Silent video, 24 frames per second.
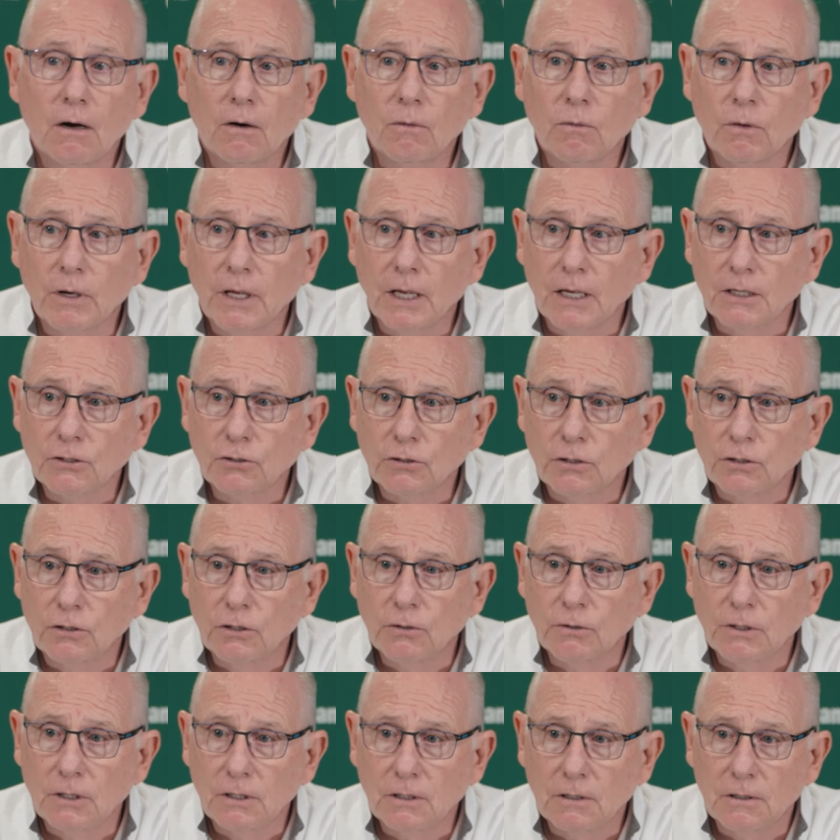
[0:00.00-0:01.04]
we asked to
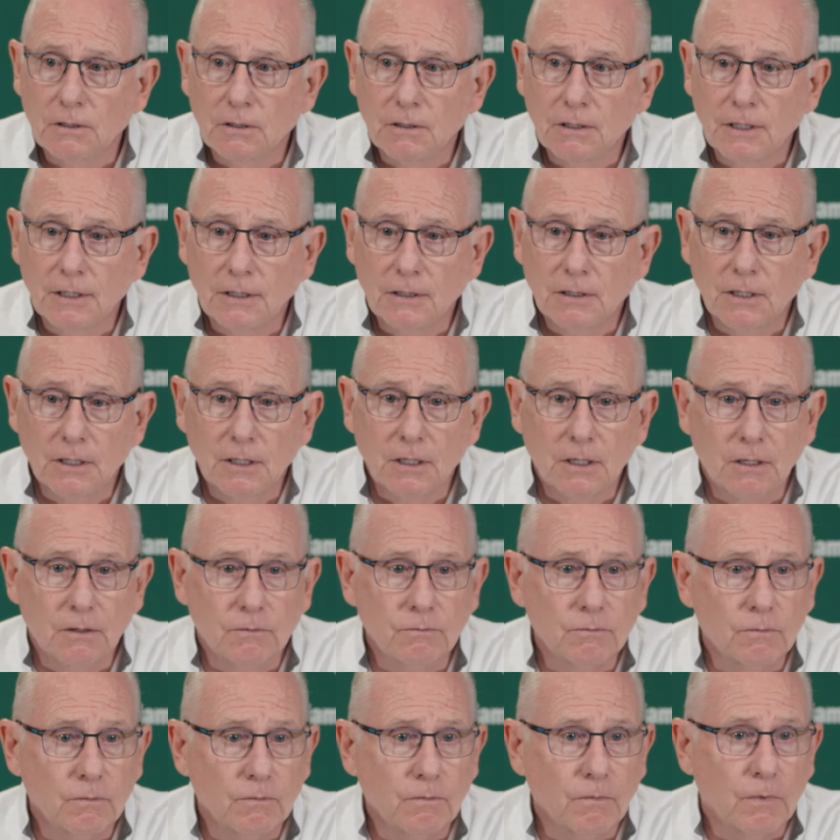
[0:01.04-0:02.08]
do it, and he did a
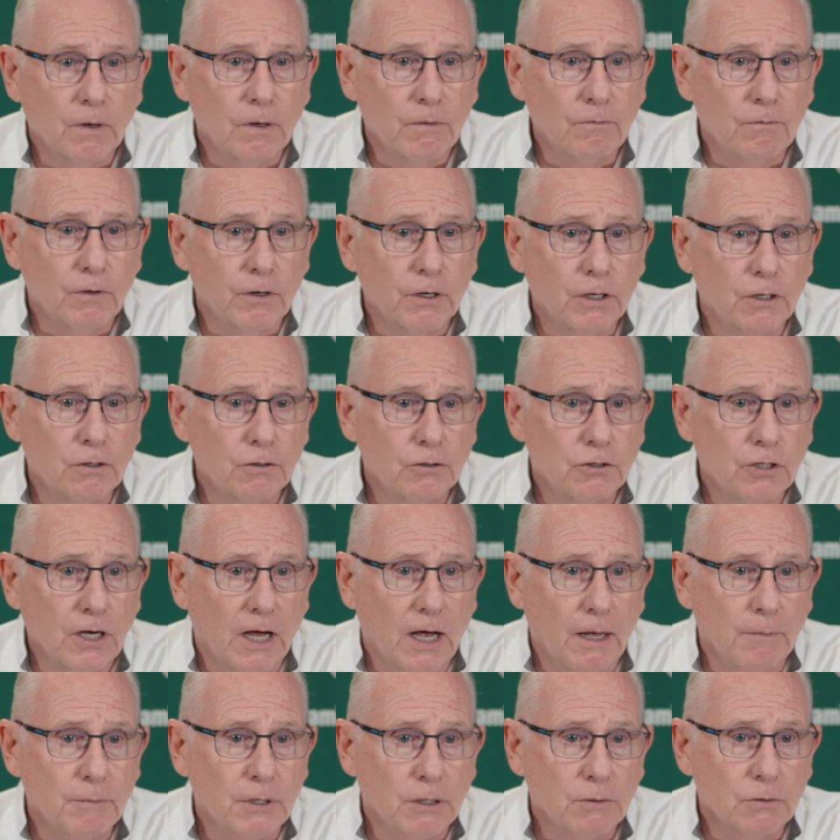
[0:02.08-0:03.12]
very good
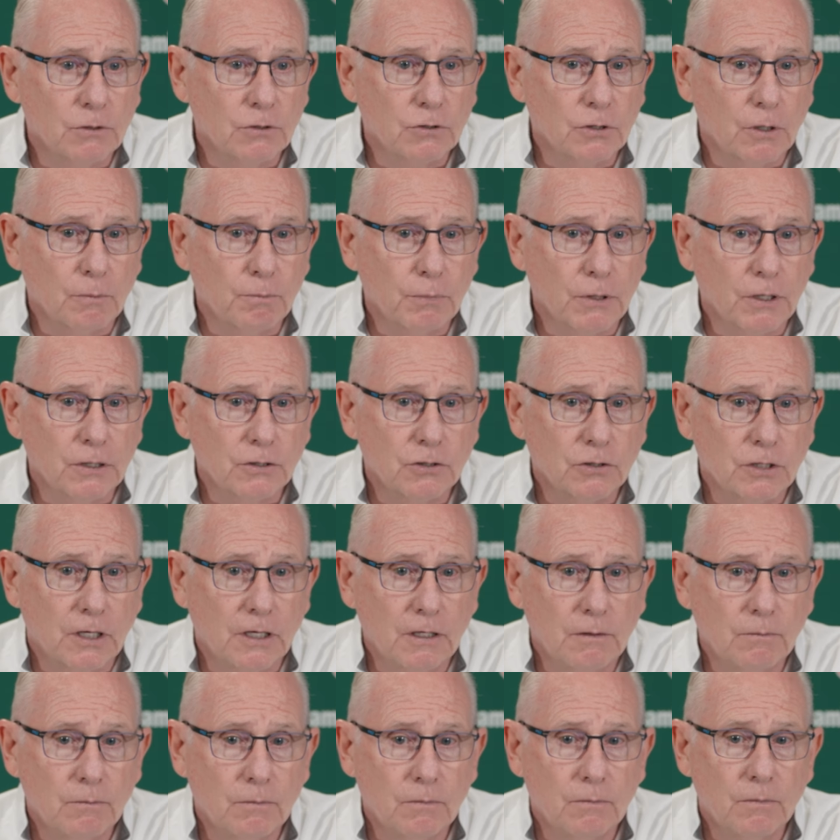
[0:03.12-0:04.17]
job. He was a
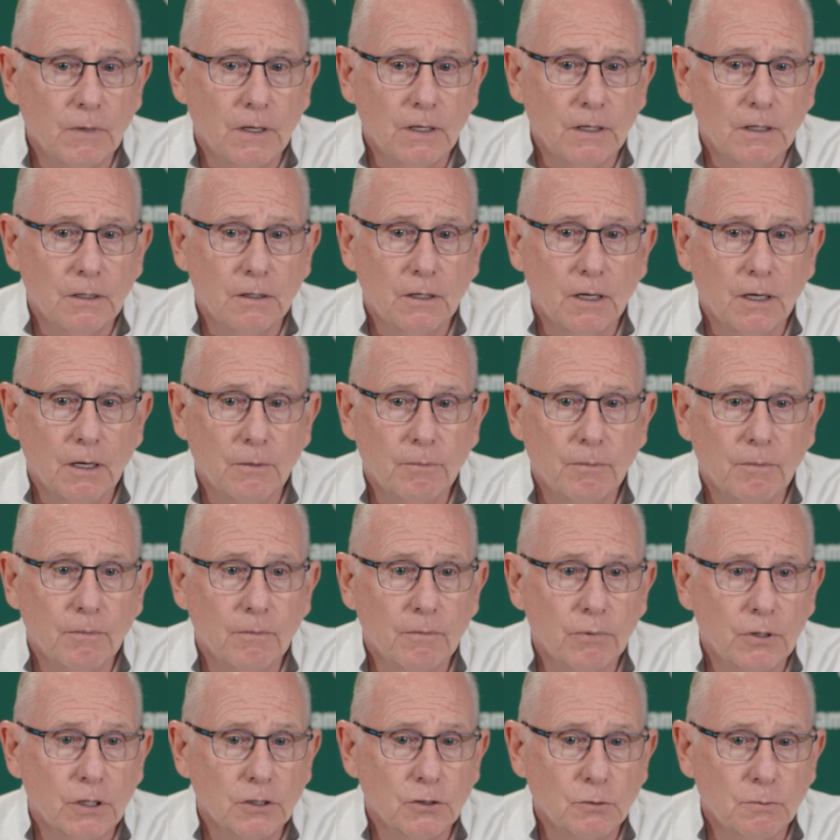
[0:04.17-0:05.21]
+8 in
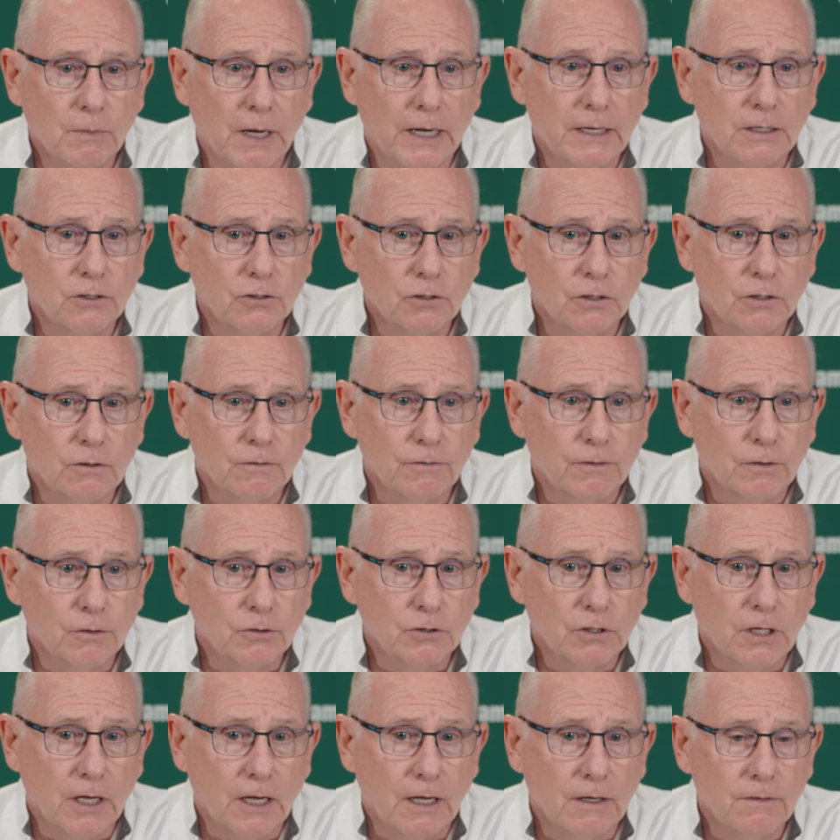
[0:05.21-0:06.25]
plus minus in the
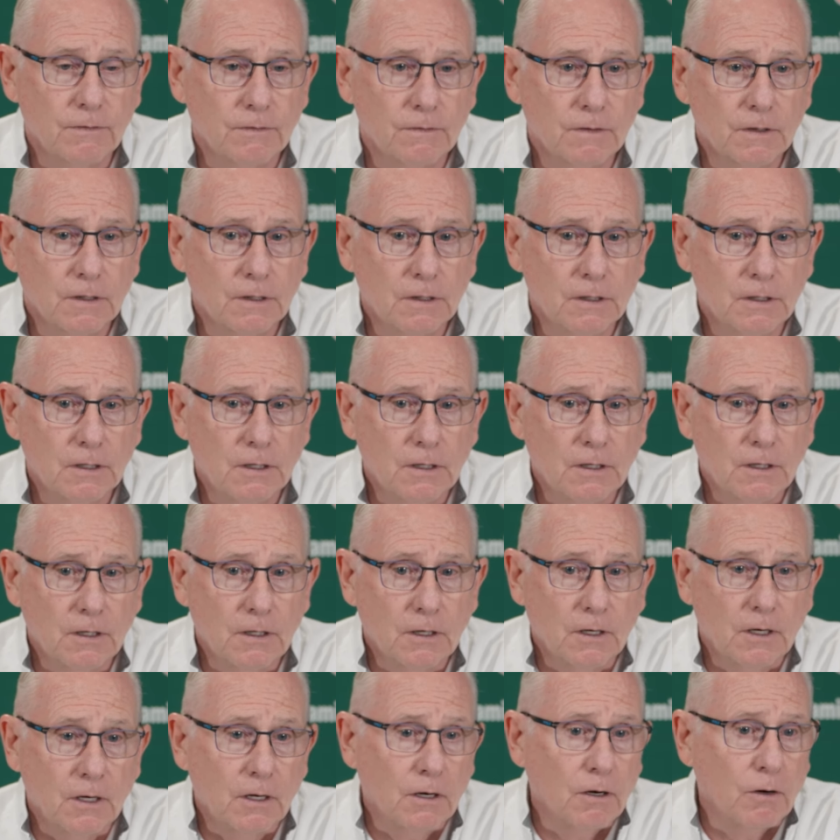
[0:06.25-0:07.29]
first half.
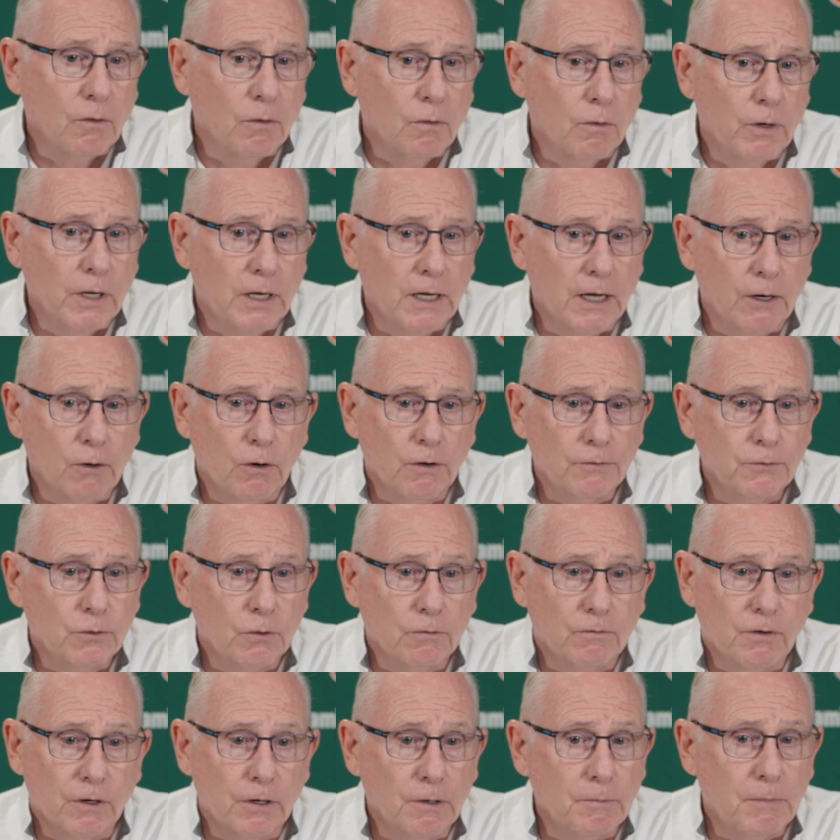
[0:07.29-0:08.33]
We got off to
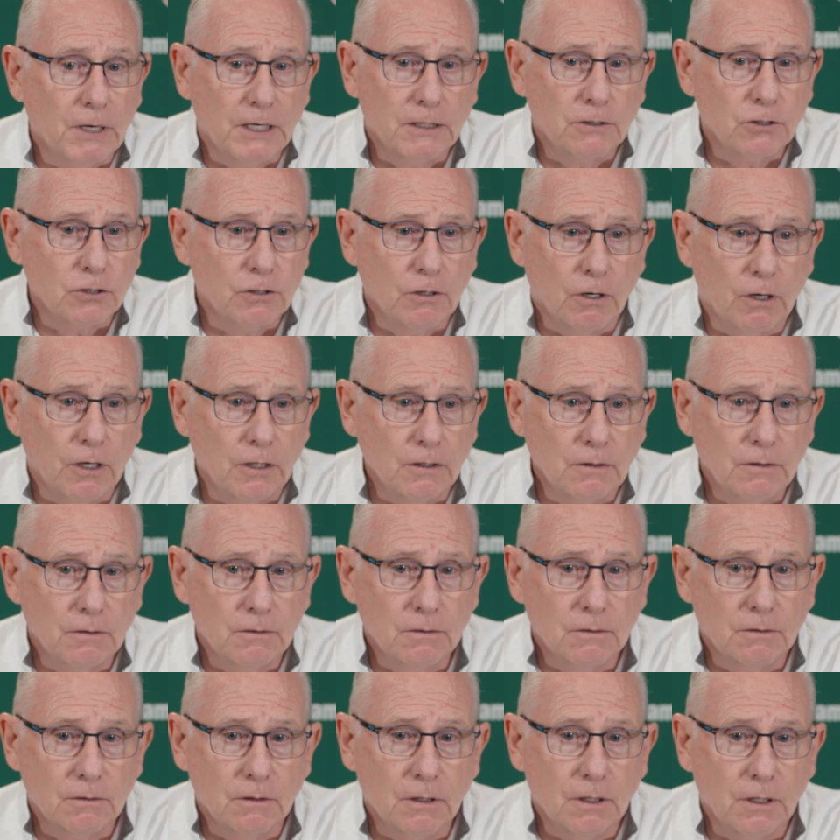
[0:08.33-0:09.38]
a very bad start.
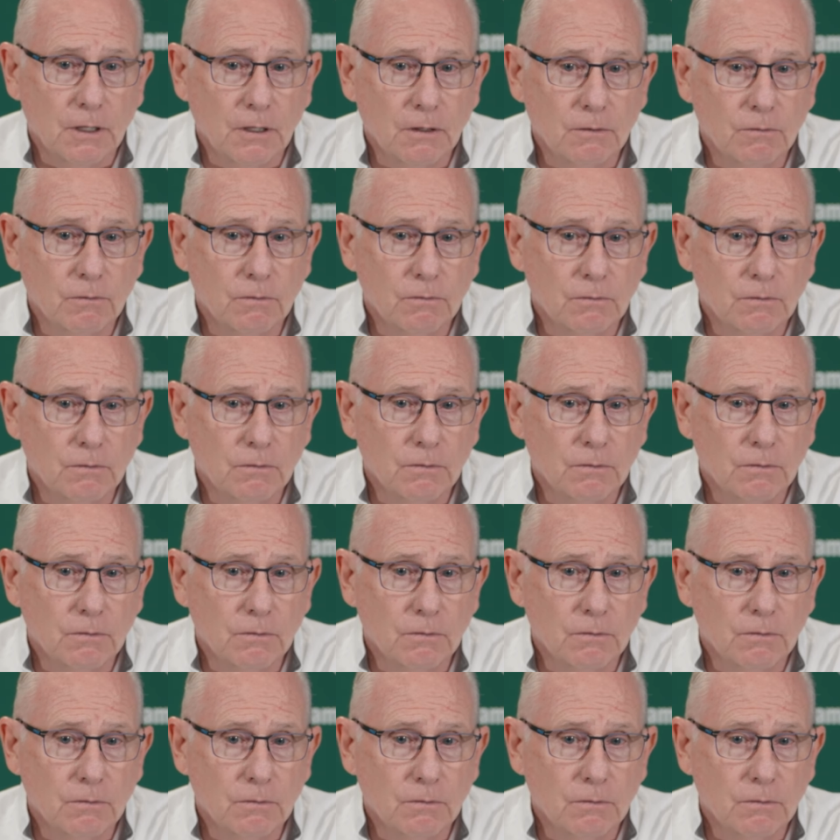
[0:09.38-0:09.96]
The